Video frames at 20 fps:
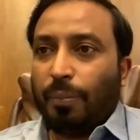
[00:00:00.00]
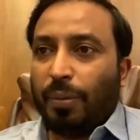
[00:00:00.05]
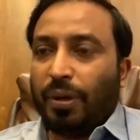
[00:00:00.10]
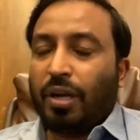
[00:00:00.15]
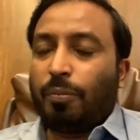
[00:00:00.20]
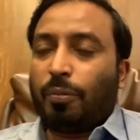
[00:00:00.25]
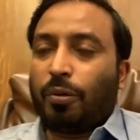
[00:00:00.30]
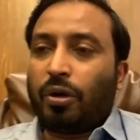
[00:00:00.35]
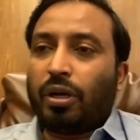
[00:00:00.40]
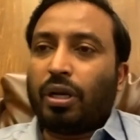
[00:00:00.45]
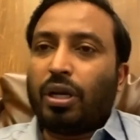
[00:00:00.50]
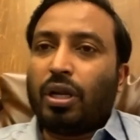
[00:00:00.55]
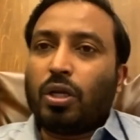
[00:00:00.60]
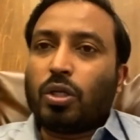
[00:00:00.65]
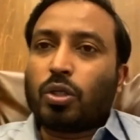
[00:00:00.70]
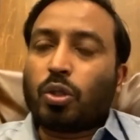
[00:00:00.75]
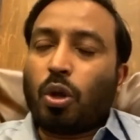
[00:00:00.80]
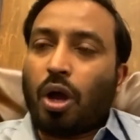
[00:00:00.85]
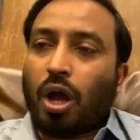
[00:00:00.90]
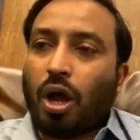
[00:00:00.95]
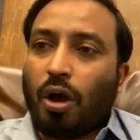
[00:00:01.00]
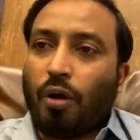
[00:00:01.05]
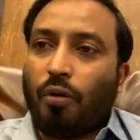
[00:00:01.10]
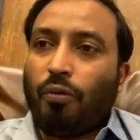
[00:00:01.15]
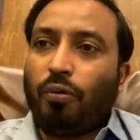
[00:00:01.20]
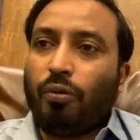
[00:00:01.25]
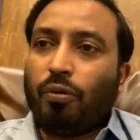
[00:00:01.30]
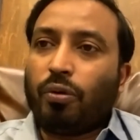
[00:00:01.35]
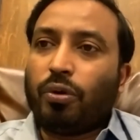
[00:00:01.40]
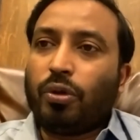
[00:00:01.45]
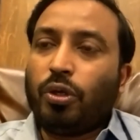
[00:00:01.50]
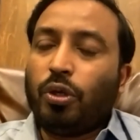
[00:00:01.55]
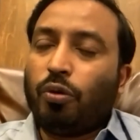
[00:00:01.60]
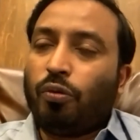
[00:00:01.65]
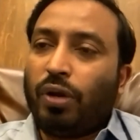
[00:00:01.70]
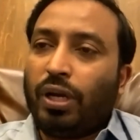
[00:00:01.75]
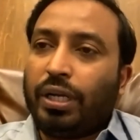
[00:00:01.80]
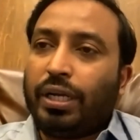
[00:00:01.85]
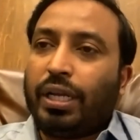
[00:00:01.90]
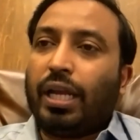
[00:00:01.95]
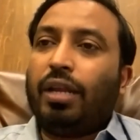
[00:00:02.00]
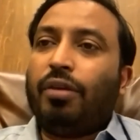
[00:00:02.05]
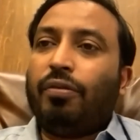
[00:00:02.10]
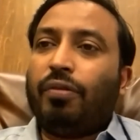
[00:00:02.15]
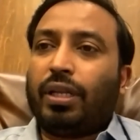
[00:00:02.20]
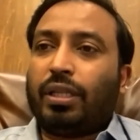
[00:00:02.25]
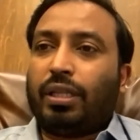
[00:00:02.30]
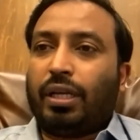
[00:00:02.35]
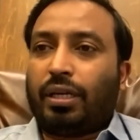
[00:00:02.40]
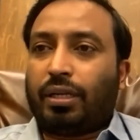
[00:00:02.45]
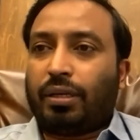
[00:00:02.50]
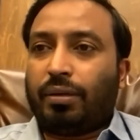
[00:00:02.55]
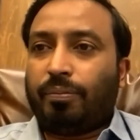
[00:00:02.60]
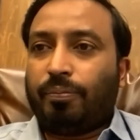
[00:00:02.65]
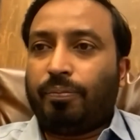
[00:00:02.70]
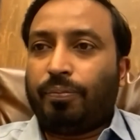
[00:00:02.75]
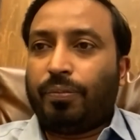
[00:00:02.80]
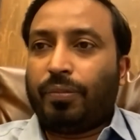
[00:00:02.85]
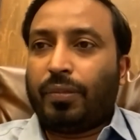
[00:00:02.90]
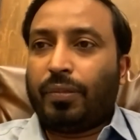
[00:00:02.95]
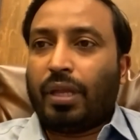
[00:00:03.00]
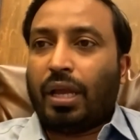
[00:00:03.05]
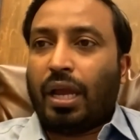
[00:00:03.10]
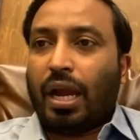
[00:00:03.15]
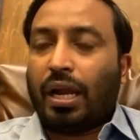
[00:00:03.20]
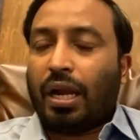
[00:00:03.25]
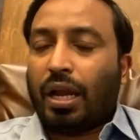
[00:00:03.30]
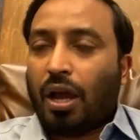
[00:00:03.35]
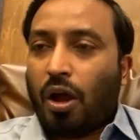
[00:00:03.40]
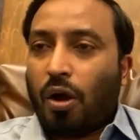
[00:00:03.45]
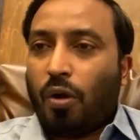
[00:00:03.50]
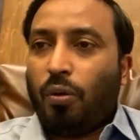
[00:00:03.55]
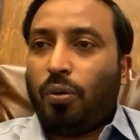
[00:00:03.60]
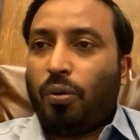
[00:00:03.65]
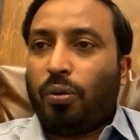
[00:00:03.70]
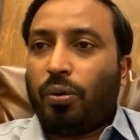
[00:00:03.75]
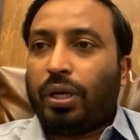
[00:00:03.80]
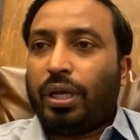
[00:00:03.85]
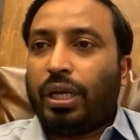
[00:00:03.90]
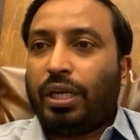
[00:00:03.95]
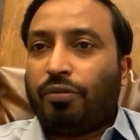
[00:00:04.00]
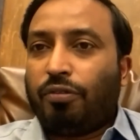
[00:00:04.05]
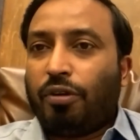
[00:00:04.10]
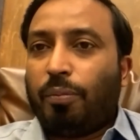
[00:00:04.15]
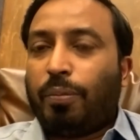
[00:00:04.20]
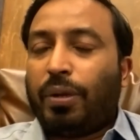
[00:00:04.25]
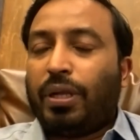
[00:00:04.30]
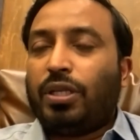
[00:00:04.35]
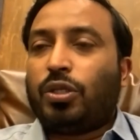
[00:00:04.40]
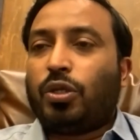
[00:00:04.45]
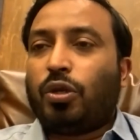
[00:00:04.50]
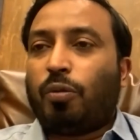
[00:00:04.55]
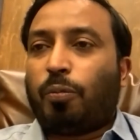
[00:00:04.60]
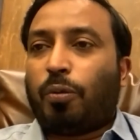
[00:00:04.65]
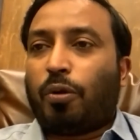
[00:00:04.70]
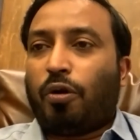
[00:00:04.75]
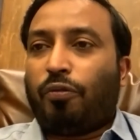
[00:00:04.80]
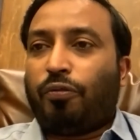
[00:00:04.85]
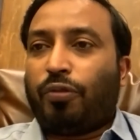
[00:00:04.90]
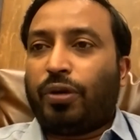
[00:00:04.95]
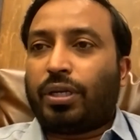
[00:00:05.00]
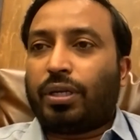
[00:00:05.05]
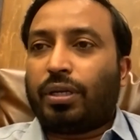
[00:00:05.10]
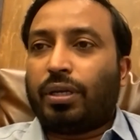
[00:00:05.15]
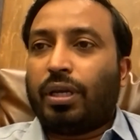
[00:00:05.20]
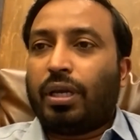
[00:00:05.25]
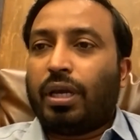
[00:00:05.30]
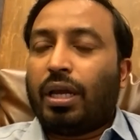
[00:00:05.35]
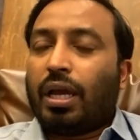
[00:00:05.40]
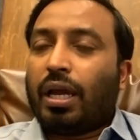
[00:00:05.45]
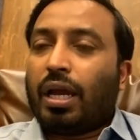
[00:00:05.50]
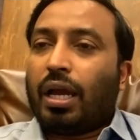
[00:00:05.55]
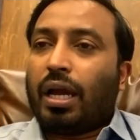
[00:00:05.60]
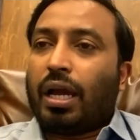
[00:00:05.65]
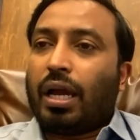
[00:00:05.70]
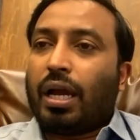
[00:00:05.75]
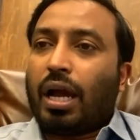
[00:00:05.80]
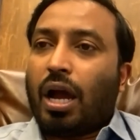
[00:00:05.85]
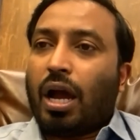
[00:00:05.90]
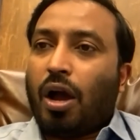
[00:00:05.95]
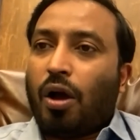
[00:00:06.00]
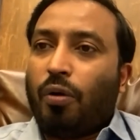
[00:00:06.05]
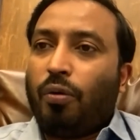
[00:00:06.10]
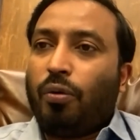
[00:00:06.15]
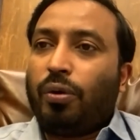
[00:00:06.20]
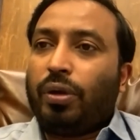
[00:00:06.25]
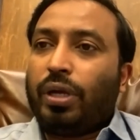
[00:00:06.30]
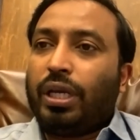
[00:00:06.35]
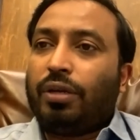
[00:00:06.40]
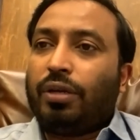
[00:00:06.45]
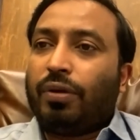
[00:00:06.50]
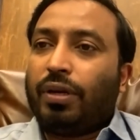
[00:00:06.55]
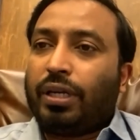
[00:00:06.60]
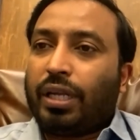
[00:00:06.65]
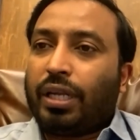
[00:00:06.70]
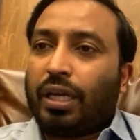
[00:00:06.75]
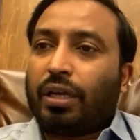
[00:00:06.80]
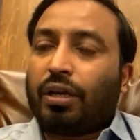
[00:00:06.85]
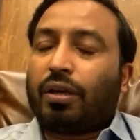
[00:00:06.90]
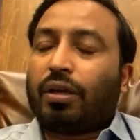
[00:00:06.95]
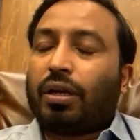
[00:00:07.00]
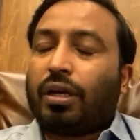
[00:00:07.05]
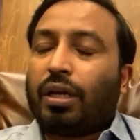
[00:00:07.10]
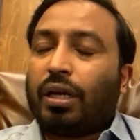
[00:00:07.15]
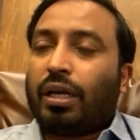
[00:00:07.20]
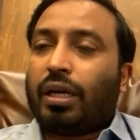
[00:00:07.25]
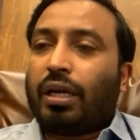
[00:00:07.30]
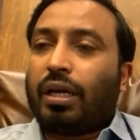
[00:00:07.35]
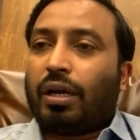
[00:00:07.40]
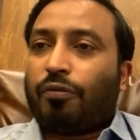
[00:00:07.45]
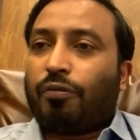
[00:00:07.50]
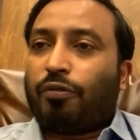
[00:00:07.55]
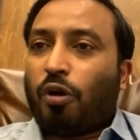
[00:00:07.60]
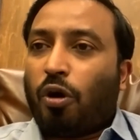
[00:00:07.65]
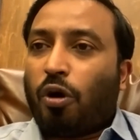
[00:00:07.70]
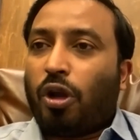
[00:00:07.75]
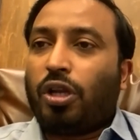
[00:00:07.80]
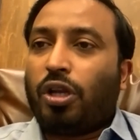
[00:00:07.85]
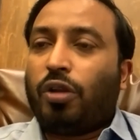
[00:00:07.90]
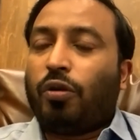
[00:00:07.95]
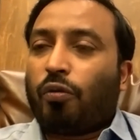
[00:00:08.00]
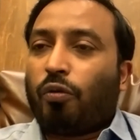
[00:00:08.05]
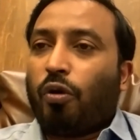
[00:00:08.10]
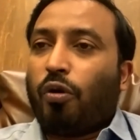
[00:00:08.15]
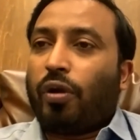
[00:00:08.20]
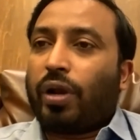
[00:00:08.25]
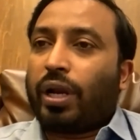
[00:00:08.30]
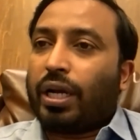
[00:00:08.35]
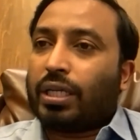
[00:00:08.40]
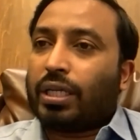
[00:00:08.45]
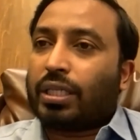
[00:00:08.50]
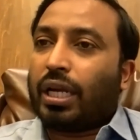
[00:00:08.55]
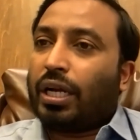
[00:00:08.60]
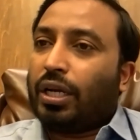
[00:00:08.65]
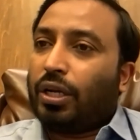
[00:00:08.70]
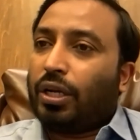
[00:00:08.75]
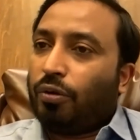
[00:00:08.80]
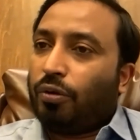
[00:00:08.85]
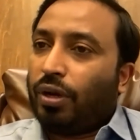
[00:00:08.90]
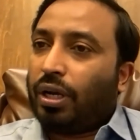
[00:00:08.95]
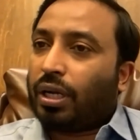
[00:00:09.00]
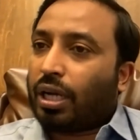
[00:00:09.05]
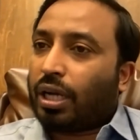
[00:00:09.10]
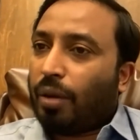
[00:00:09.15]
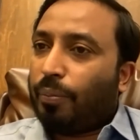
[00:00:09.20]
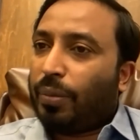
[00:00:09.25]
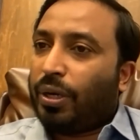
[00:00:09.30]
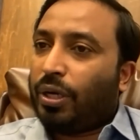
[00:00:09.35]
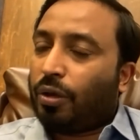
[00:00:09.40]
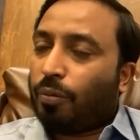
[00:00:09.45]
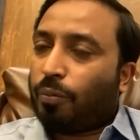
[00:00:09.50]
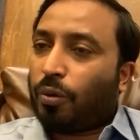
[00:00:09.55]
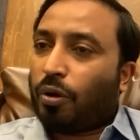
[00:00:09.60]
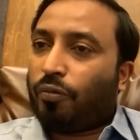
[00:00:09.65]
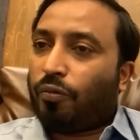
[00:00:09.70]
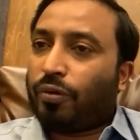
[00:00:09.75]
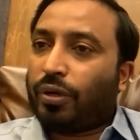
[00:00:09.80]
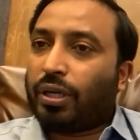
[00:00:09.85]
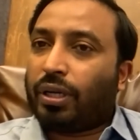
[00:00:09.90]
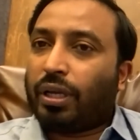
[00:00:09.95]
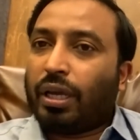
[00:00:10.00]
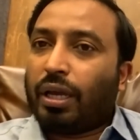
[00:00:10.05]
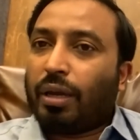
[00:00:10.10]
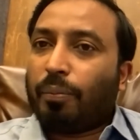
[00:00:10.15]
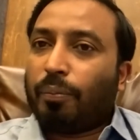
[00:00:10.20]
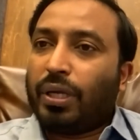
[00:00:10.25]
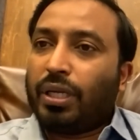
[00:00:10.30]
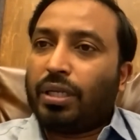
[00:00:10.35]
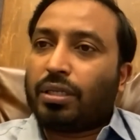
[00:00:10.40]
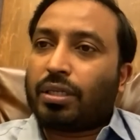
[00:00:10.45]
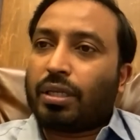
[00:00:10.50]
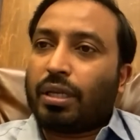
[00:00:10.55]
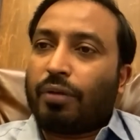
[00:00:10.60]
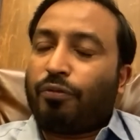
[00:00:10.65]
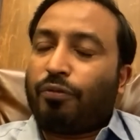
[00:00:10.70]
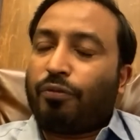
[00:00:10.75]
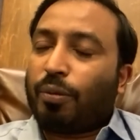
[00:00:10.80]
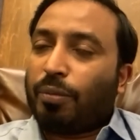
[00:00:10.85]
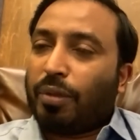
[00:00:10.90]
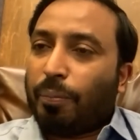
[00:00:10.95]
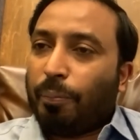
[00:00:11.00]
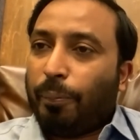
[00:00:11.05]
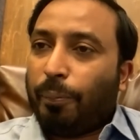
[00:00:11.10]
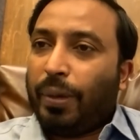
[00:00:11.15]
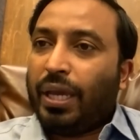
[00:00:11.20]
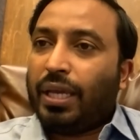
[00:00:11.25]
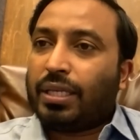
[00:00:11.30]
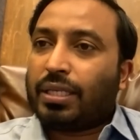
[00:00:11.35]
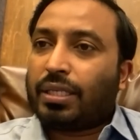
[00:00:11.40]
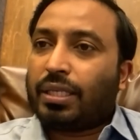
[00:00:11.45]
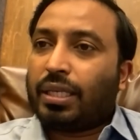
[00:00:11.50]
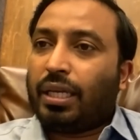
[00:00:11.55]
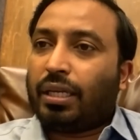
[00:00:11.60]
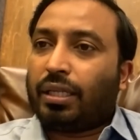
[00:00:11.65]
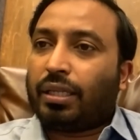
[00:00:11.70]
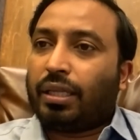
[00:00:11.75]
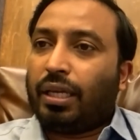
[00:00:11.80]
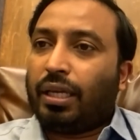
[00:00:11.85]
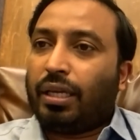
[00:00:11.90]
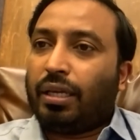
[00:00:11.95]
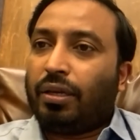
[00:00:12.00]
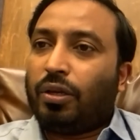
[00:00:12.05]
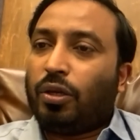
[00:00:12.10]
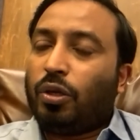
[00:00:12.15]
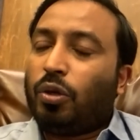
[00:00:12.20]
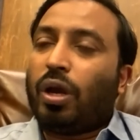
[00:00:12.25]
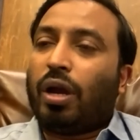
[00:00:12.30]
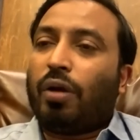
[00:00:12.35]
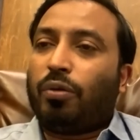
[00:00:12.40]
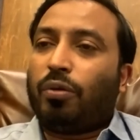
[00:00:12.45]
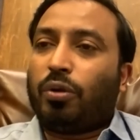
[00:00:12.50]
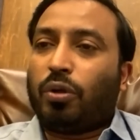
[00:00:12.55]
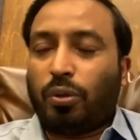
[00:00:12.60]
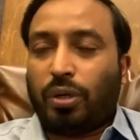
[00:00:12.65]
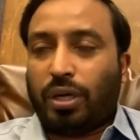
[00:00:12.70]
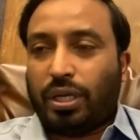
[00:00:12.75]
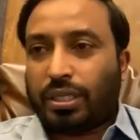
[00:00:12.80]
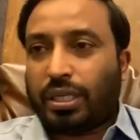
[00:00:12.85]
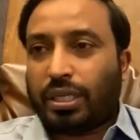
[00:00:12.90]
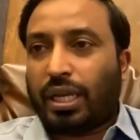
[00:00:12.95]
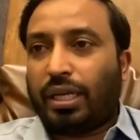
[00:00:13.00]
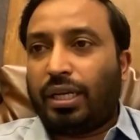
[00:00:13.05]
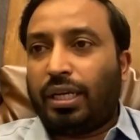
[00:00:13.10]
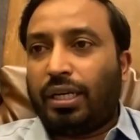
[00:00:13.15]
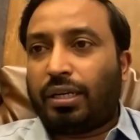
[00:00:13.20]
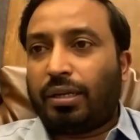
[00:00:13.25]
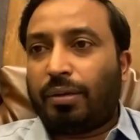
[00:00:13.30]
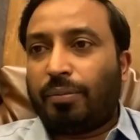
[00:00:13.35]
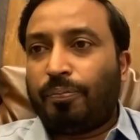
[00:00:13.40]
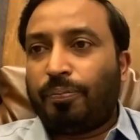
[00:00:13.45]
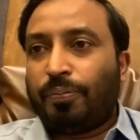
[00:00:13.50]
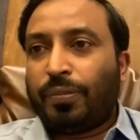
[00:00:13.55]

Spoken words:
a better product. So how you will deliver that and how it will brings your profit, how it will take of all your overheads and you will come into profit, means from the basic thing you have to design it.